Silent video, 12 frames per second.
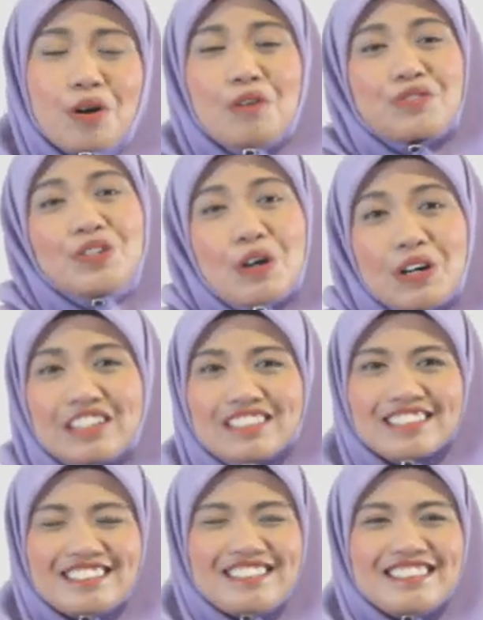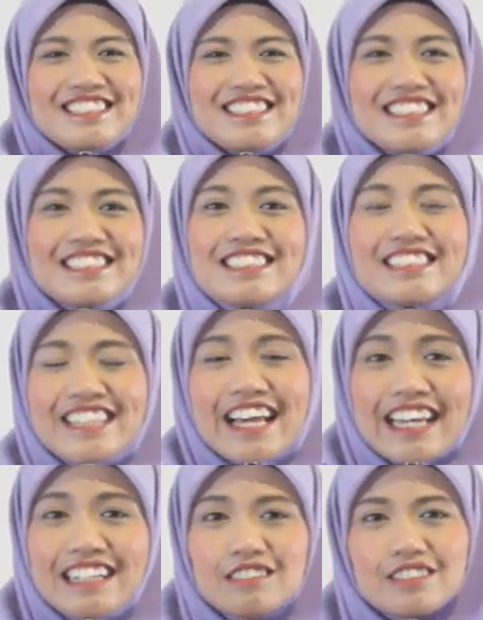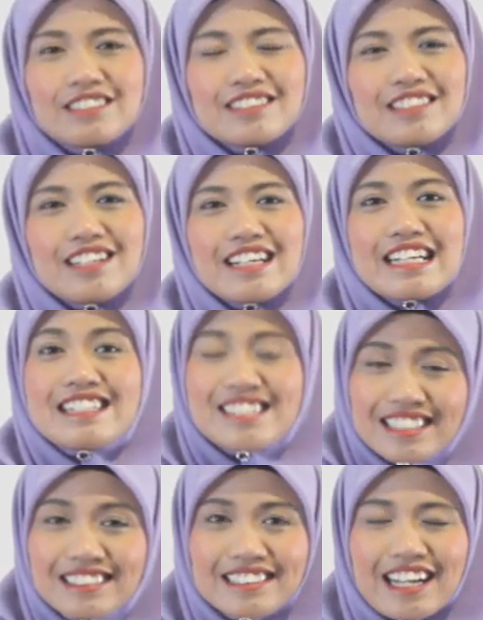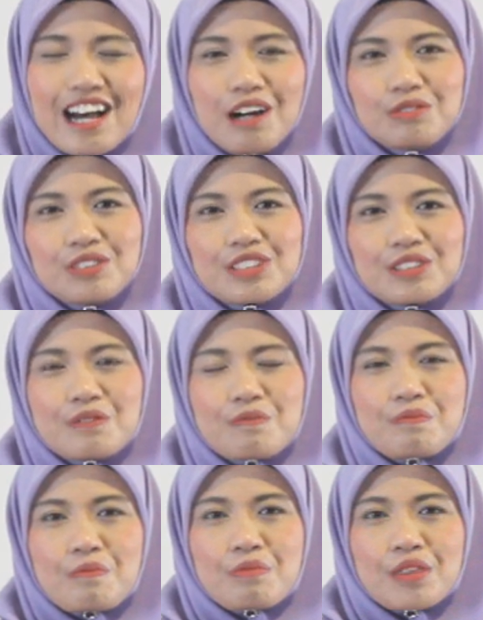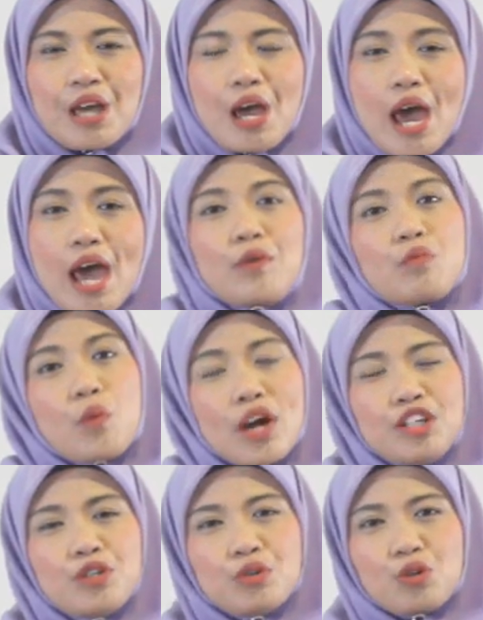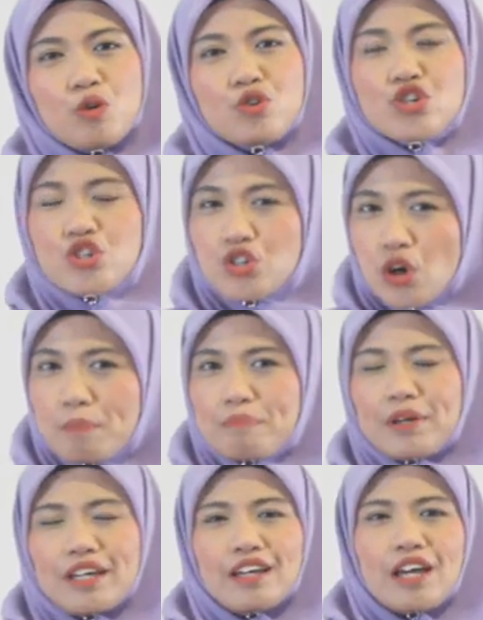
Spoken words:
Of course, sales, discounts. And when you go shopping,